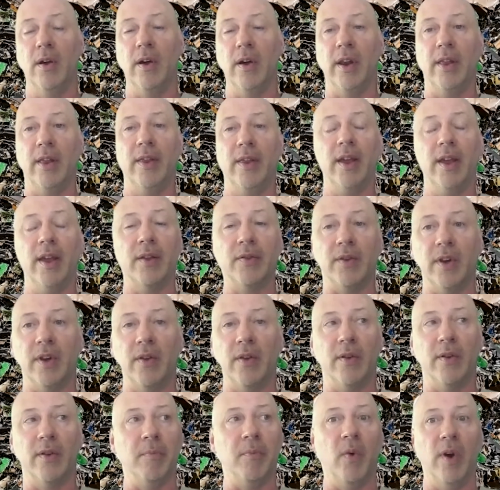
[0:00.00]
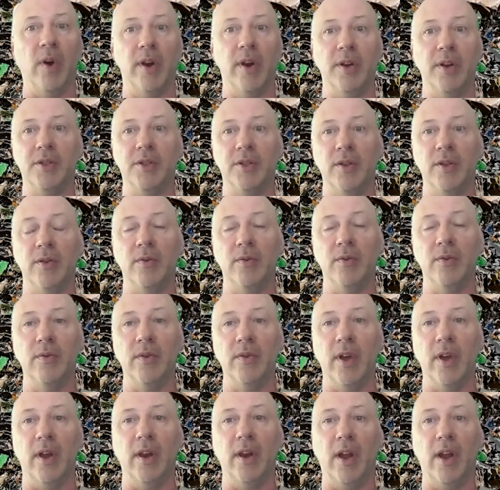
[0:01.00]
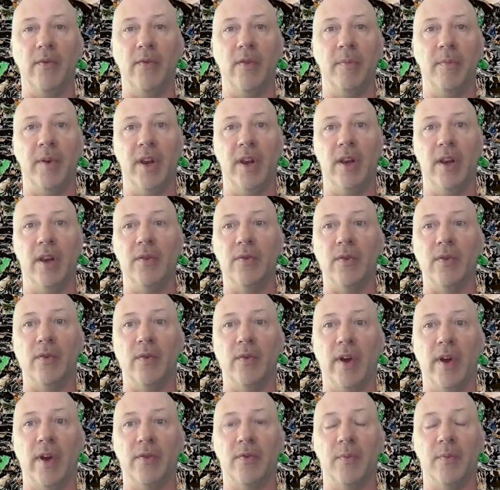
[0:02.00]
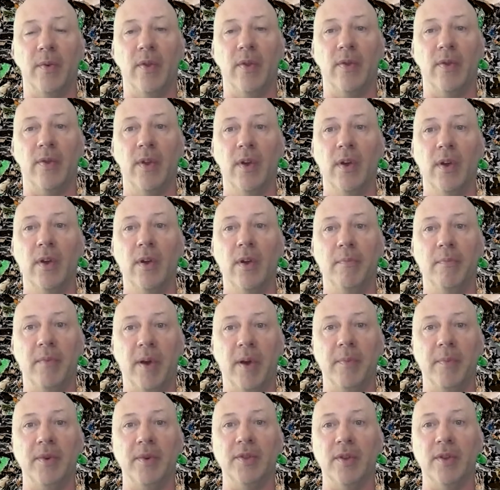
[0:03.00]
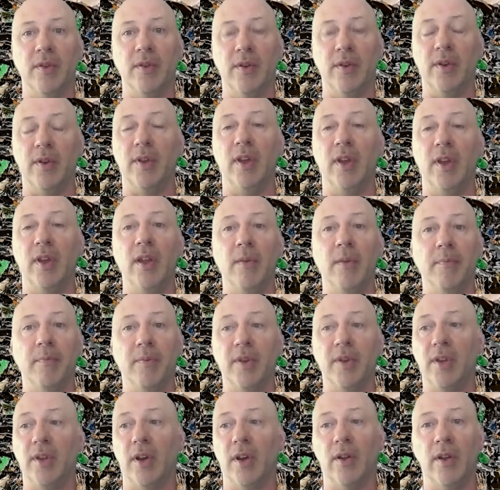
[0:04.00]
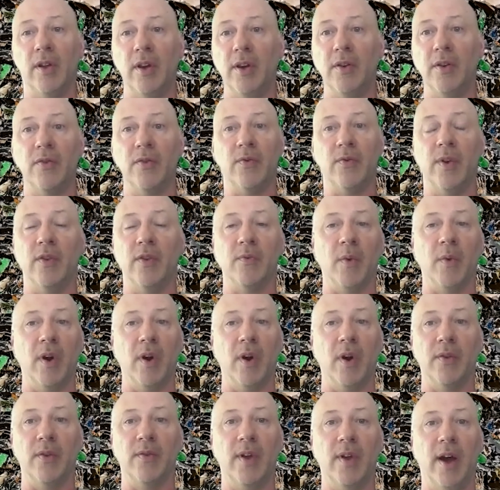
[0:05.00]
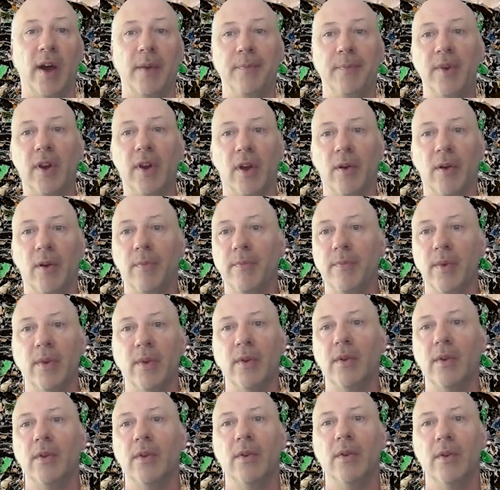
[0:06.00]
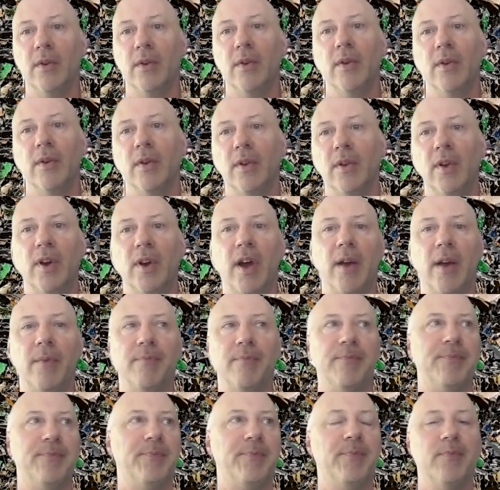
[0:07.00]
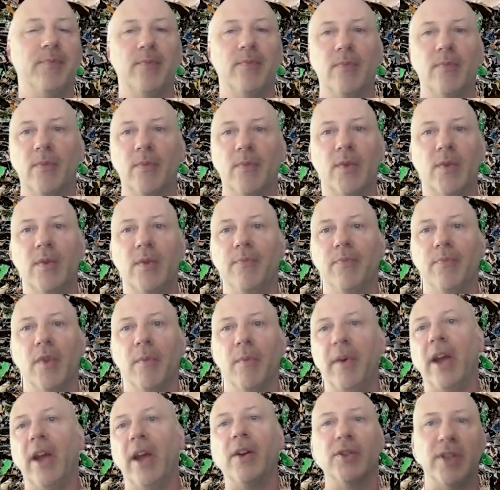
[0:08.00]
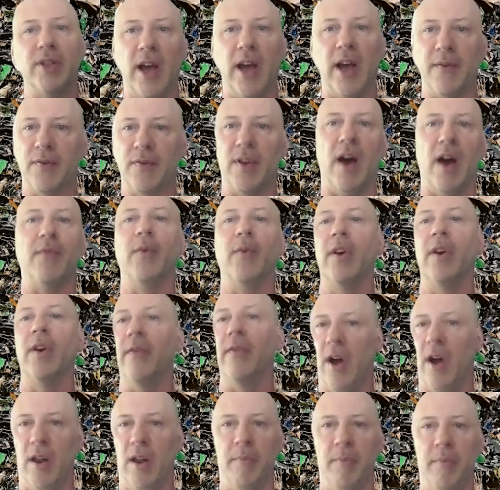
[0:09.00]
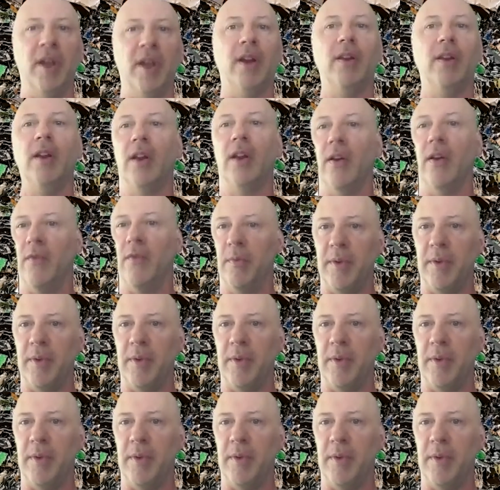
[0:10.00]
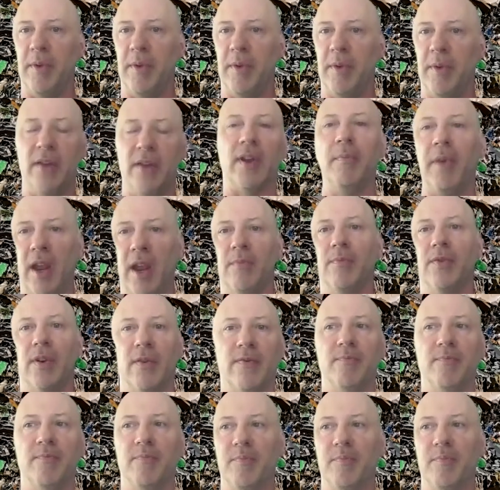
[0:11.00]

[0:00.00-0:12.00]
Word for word: And I think that's another important issue that everybody needs to address with members of their team, particularly in industries where it's not, you know, you're not Microsoft software development, you know, everybody's getting paid sort of,